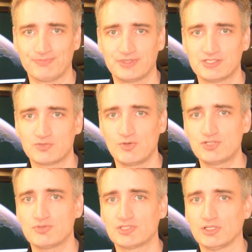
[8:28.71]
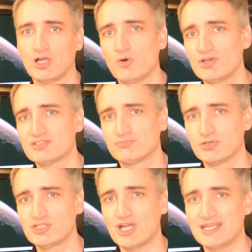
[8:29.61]
The switch with the lowest
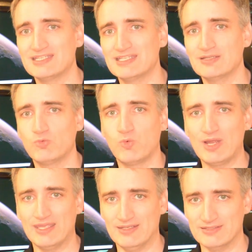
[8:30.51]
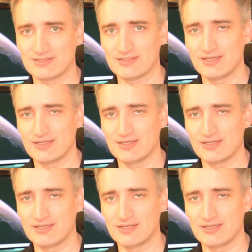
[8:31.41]
bridge ID wins.